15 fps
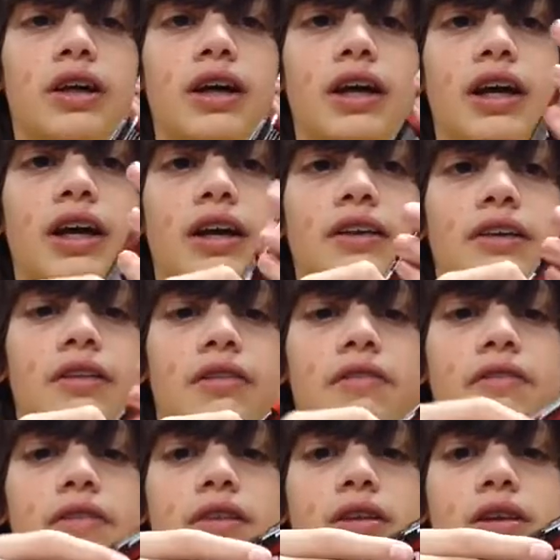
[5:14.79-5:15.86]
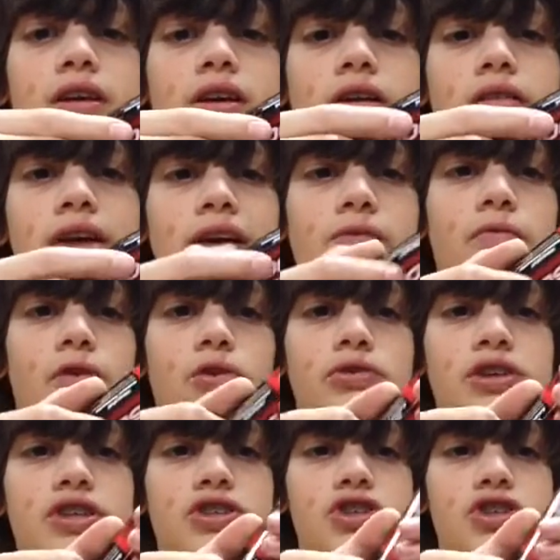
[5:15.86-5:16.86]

and the correct voltage